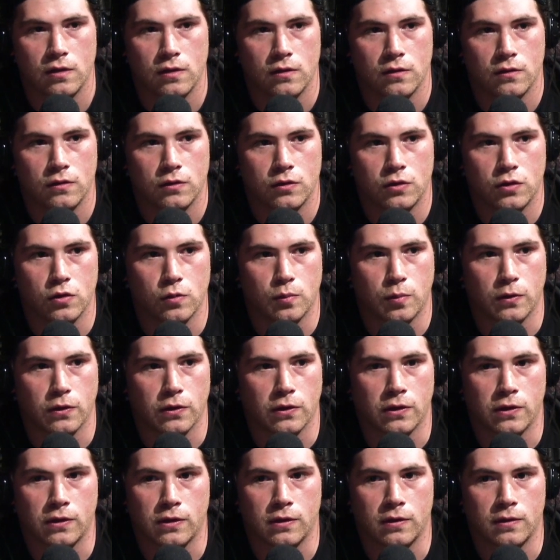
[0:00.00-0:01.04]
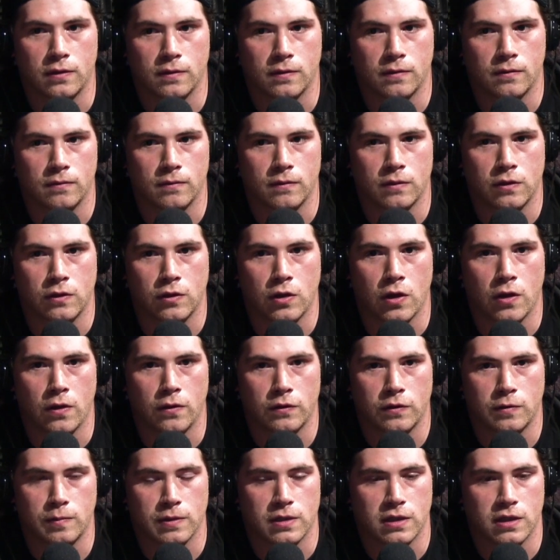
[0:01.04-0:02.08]
super, you know,
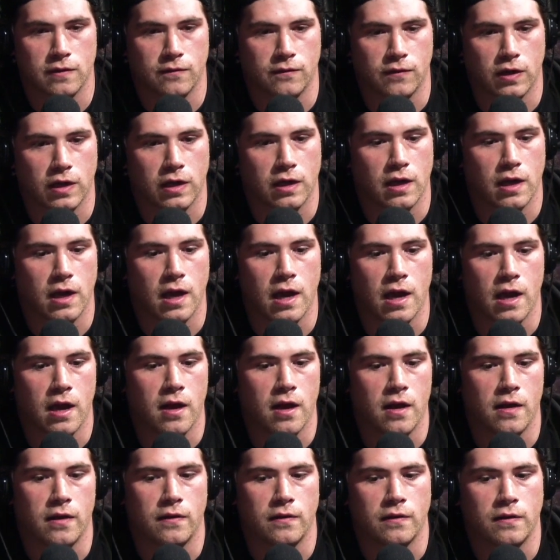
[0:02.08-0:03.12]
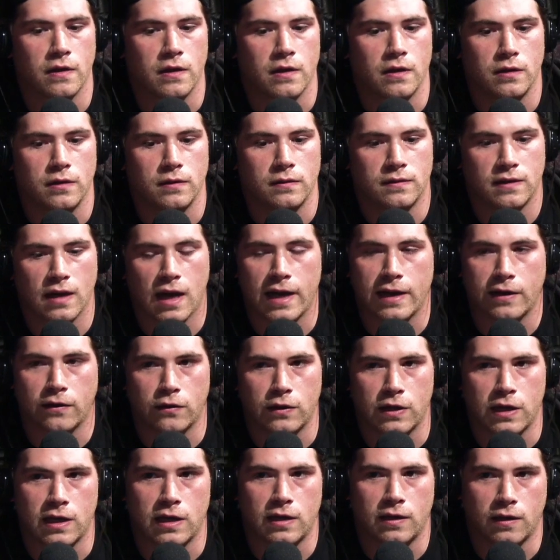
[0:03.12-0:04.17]
specific and dialed
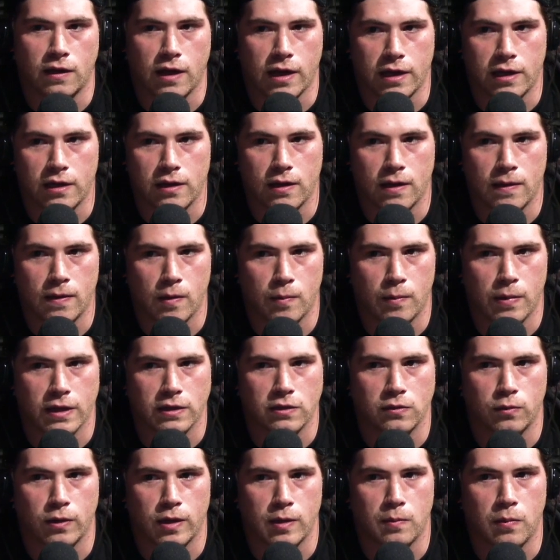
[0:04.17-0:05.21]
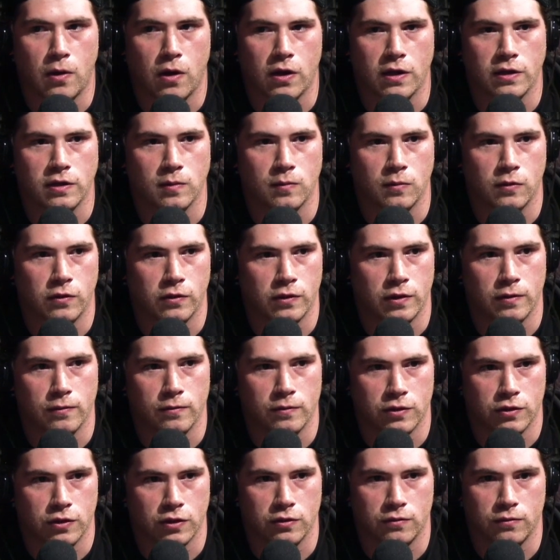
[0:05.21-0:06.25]
in like in the best way possible, and it was
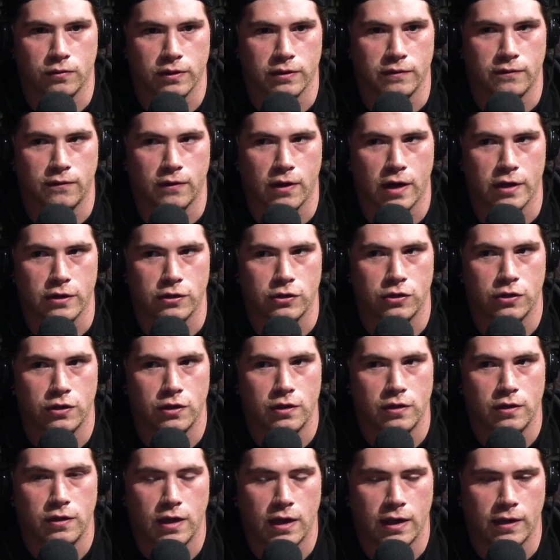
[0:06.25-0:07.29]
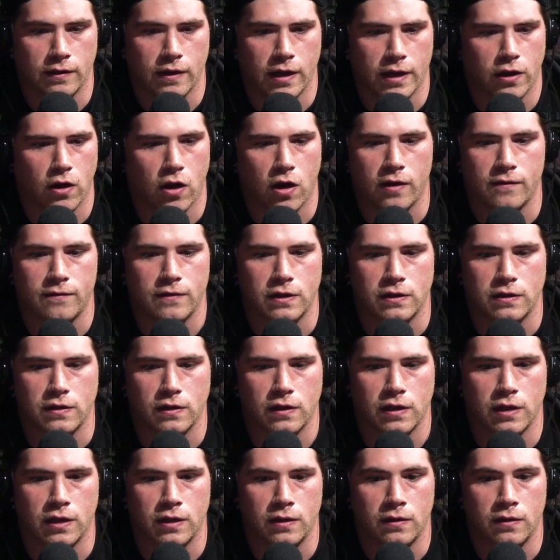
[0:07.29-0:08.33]
just really fresh. Mm-hmm. And like obviously